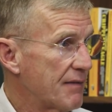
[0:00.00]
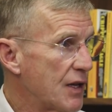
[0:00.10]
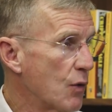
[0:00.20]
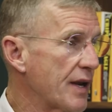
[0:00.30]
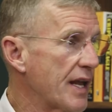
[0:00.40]
In
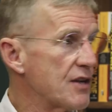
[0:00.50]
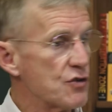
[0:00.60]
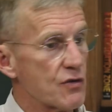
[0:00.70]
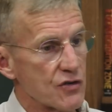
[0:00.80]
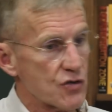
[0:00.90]
the days,
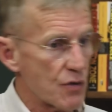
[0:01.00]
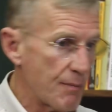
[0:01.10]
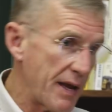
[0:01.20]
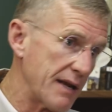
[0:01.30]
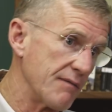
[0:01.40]
you could sort of
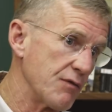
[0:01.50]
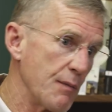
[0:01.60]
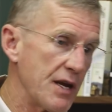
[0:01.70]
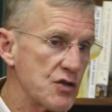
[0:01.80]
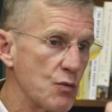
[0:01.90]
make
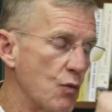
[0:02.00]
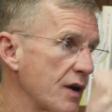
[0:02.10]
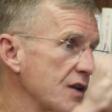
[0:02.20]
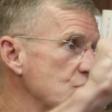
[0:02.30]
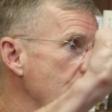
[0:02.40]
information
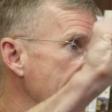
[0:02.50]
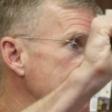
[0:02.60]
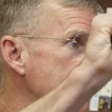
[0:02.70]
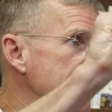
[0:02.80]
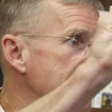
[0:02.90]
work its way
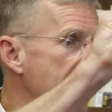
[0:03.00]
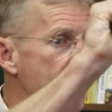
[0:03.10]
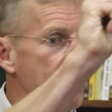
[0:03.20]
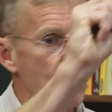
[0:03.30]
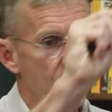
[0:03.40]
up to the
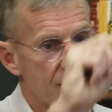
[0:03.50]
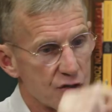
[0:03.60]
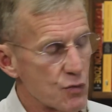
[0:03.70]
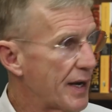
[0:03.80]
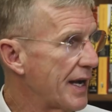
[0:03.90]
top and work
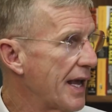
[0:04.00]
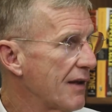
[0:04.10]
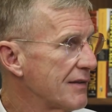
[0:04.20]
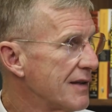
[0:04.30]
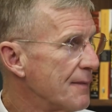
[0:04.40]
its way
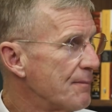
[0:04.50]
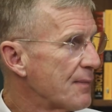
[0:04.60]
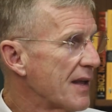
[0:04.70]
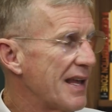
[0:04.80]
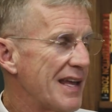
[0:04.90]
down.
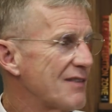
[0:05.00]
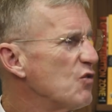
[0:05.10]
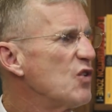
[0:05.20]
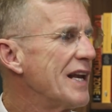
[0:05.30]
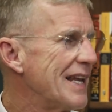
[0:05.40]
It
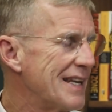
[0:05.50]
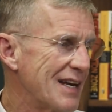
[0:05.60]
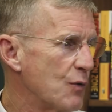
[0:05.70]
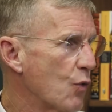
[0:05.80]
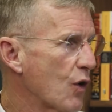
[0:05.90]
really
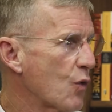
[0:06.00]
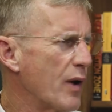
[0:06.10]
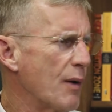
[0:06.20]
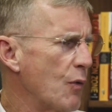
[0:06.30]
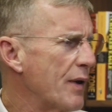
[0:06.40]
didn't work
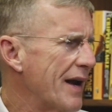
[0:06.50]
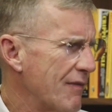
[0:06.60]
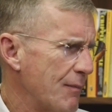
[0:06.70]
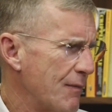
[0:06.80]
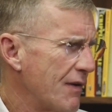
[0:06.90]
well, but we
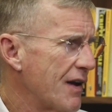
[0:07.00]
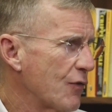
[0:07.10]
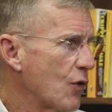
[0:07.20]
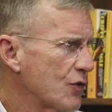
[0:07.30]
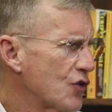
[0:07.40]
didn't have
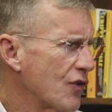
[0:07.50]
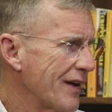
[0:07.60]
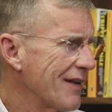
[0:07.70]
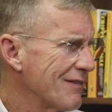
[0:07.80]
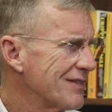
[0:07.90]
another
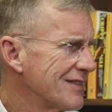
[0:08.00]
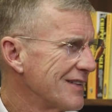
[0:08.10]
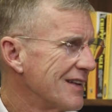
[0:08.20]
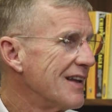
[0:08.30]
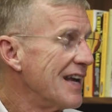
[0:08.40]
alternative.
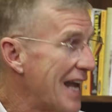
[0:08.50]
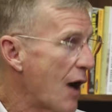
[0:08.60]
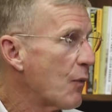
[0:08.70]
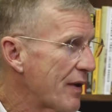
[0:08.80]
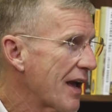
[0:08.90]

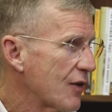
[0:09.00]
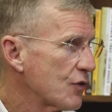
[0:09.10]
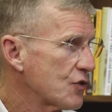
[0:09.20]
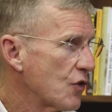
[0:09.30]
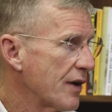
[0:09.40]
Now we got
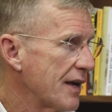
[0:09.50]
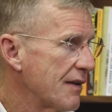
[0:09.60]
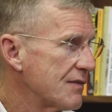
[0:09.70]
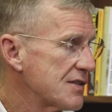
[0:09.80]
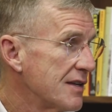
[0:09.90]

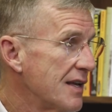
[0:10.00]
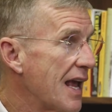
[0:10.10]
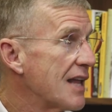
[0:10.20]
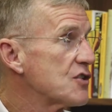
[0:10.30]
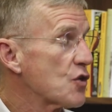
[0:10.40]
alternatives,
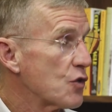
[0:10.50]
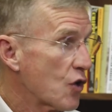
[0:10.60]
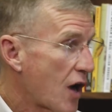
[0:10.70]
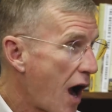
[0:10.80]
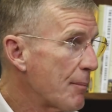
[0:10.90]
and so
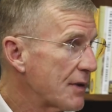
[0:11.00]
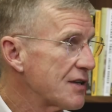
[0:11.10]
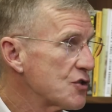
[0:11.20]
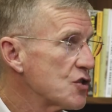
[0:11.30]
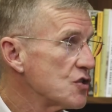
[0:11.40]
your
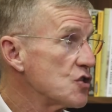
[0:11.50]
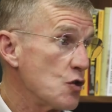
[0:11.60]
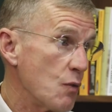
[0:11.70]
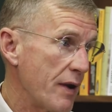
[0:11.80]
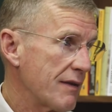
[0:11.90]
competition's
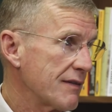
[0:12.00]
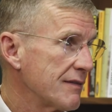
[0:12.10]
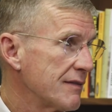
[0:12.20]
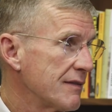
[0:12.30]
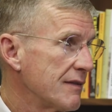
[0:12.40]
doing it.
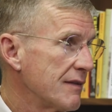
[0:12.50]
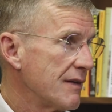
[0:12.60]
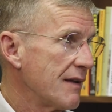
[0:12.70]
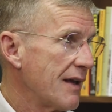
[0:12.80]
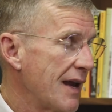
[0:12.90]

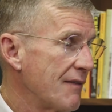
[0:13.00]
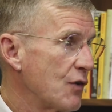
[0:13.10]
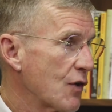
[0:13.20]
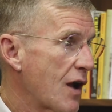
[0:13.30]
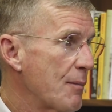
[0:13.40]
And
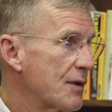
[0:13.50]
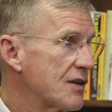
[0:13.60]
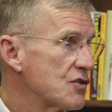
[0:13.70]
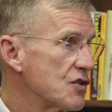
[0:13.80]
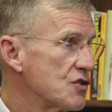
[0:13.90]
if your
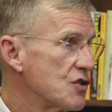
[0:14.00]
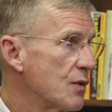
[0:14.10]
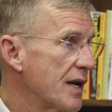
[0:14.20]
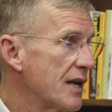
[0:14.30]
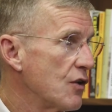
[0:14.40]
competition's
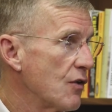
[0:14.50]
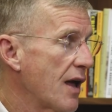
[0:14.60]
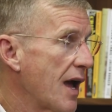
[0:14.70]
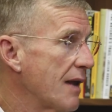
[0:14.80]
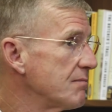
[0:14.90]
doing it and you're
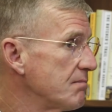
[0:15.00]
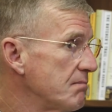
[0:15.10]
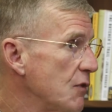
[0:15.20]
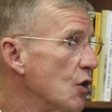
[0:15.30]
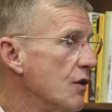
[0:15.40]
not,
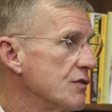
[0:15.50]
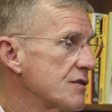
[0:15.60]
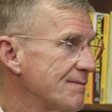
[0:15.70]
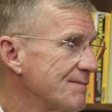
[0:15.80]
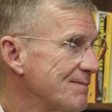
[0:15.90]
you lose.